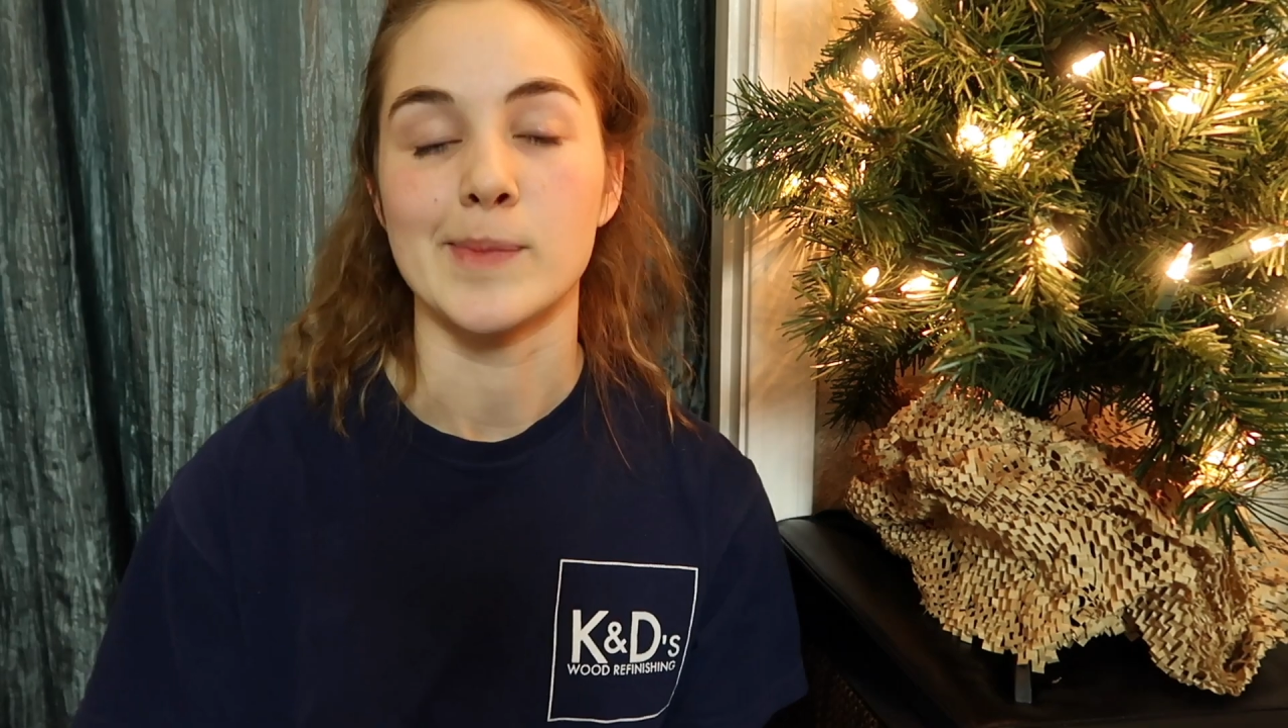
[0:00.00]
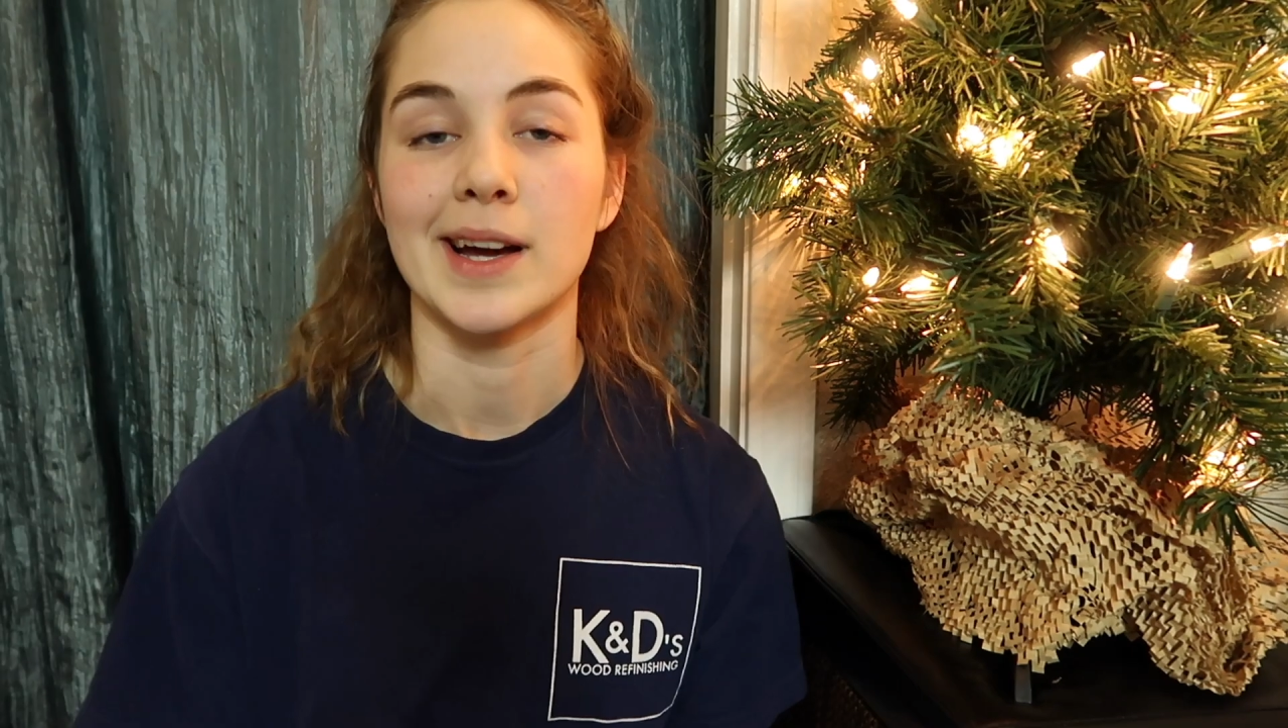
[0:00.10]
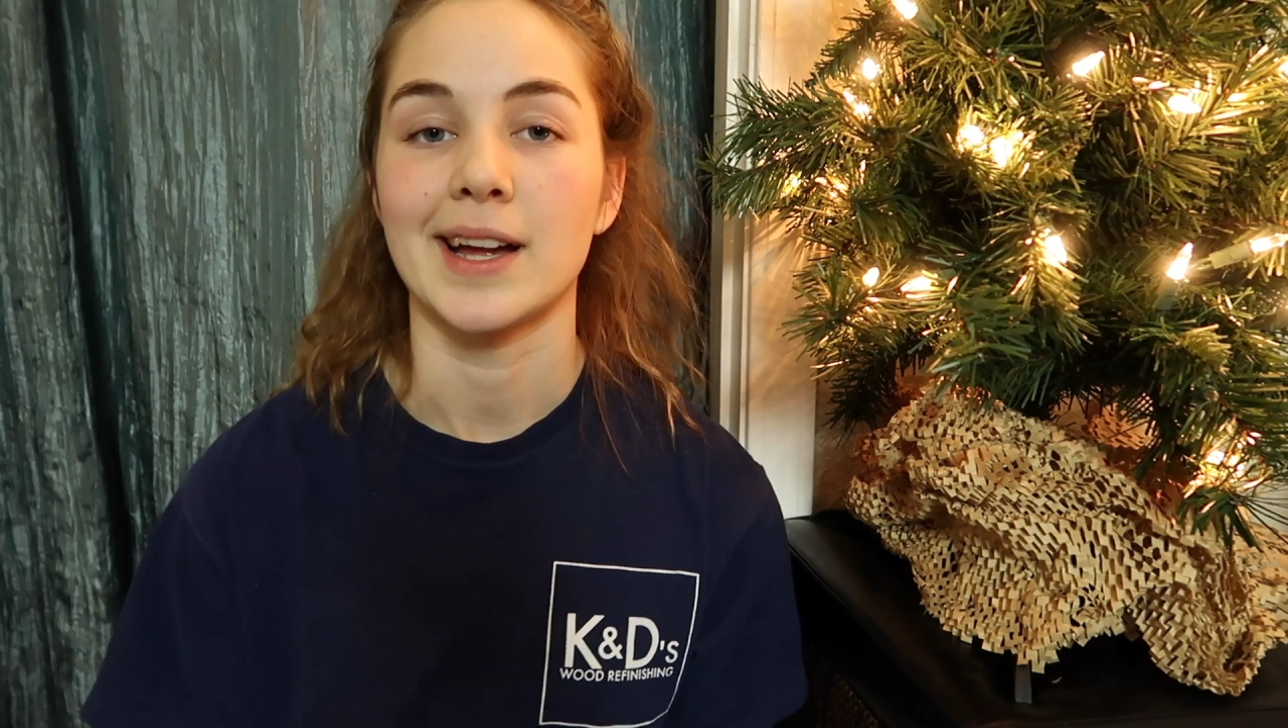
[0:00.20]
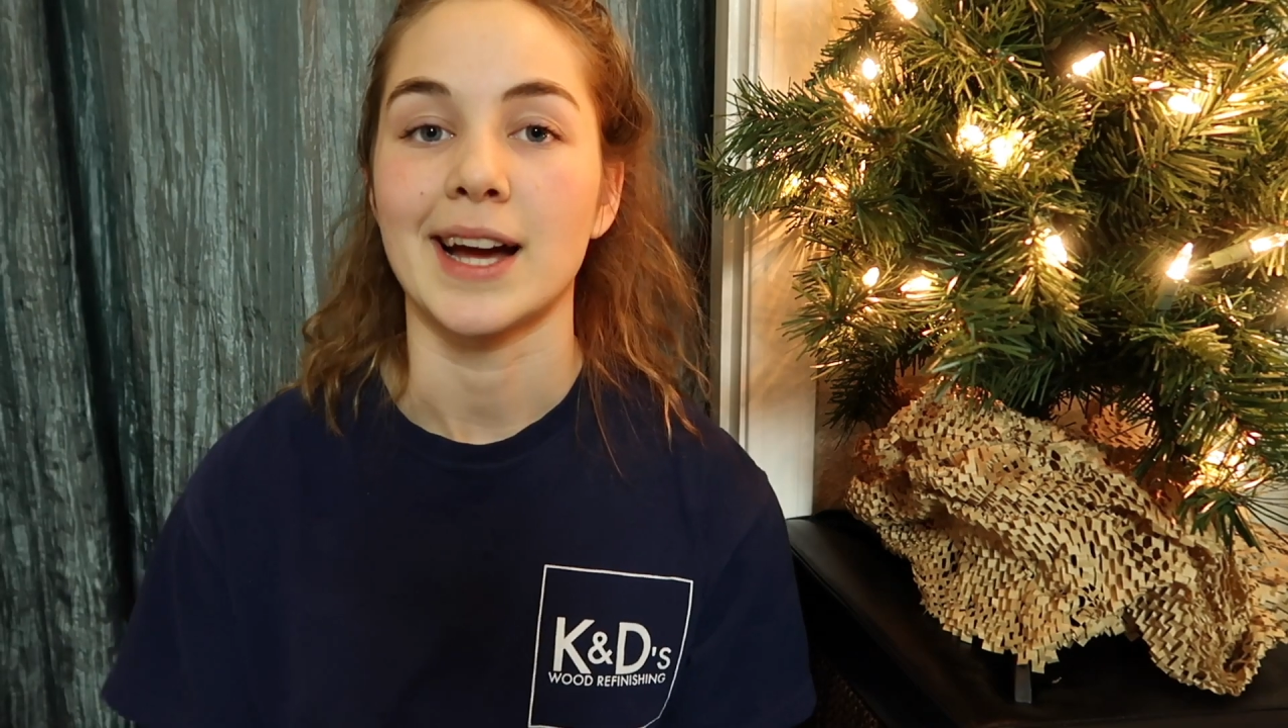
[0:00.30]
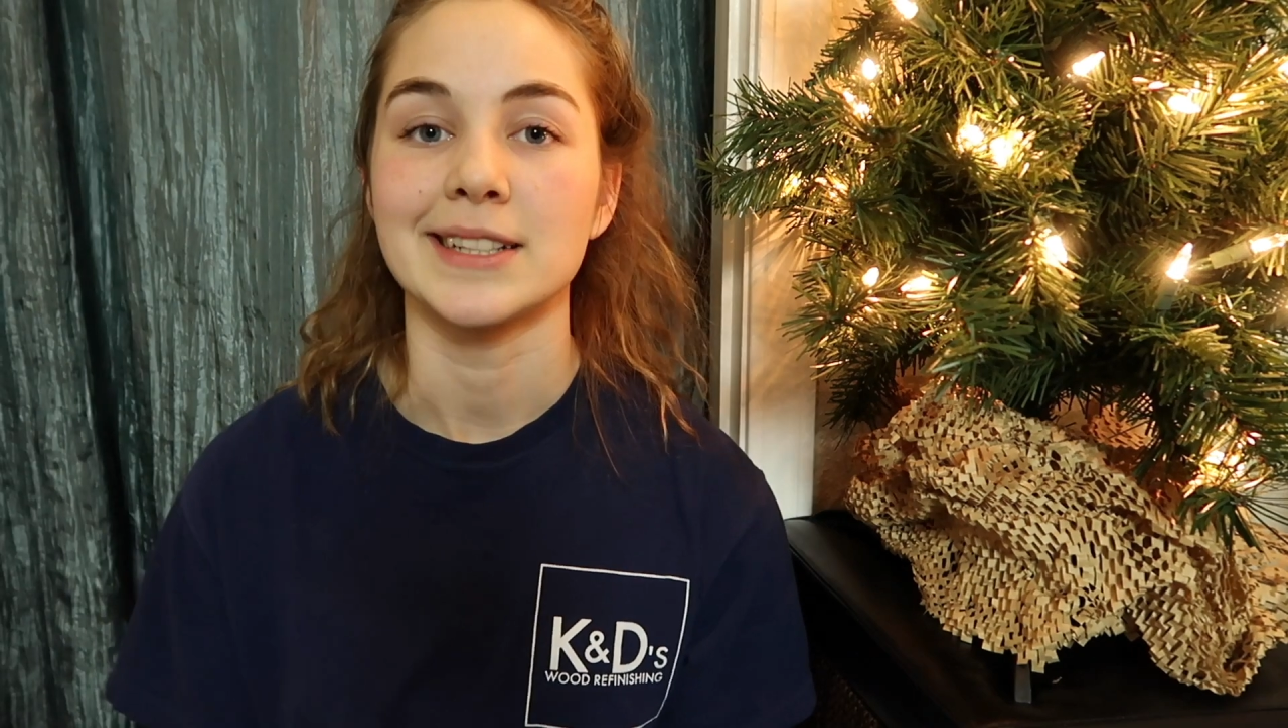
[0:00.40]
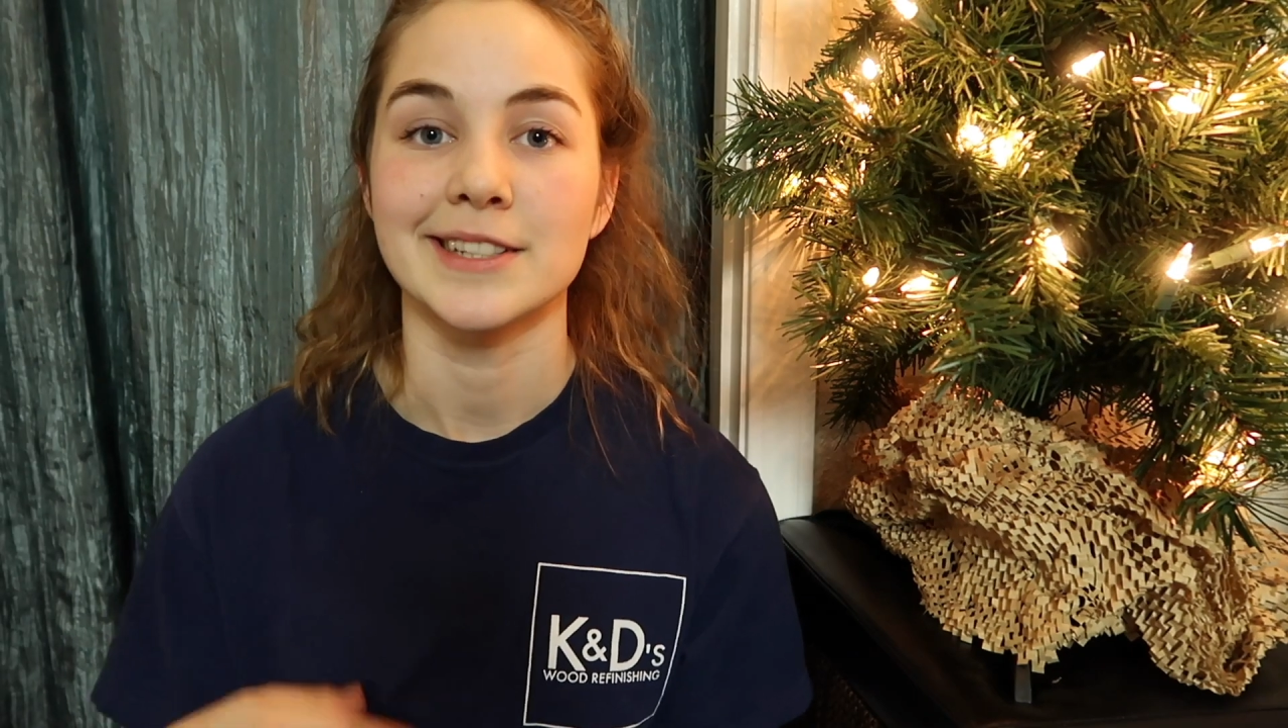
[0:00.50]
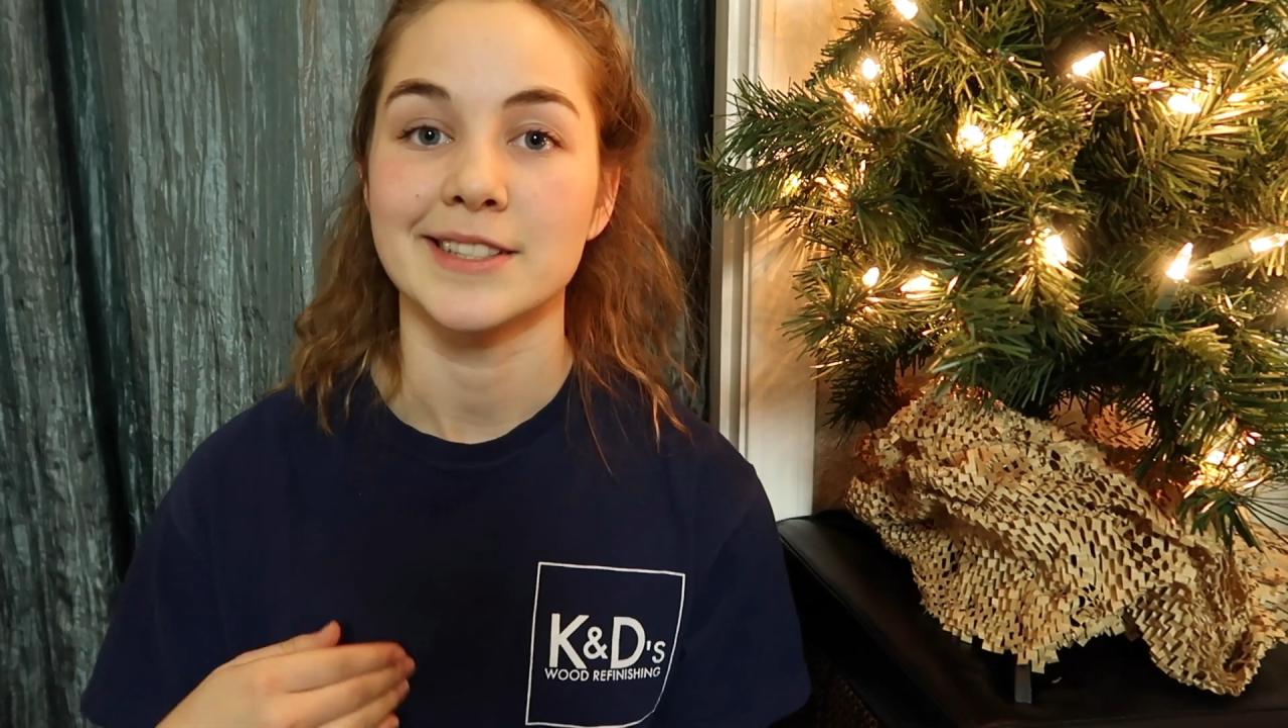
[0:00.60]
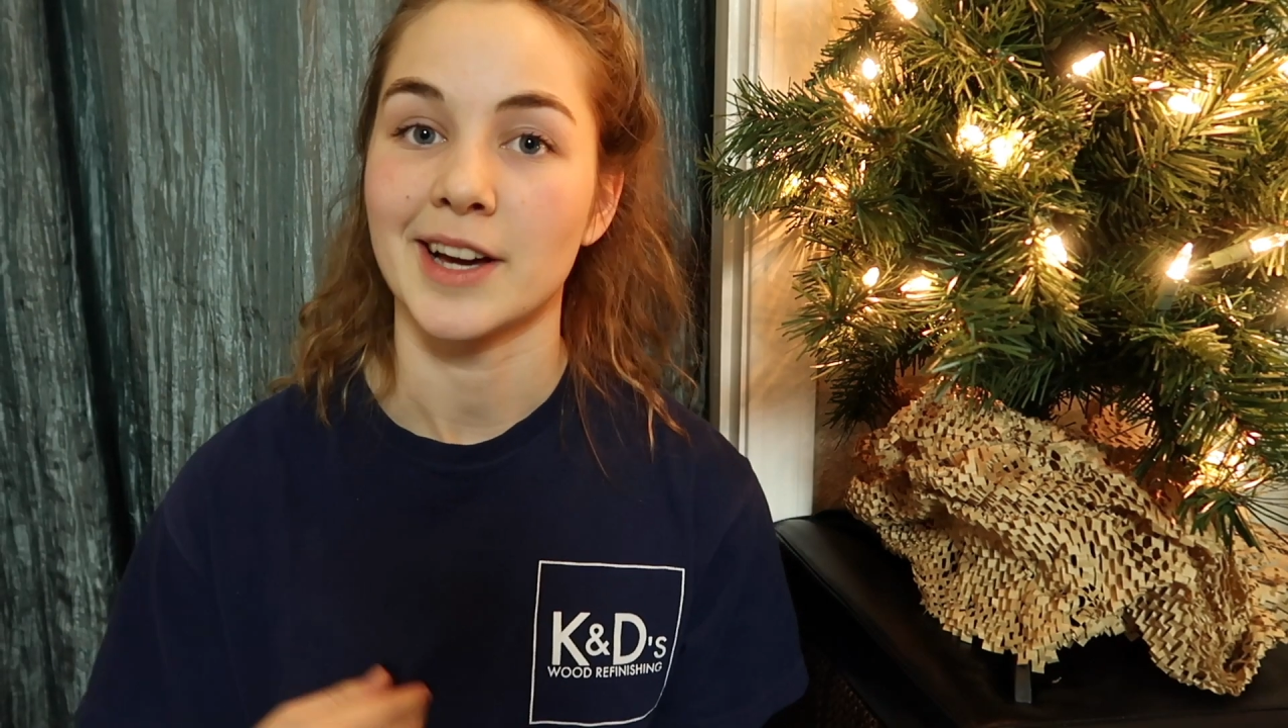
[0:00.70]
but I just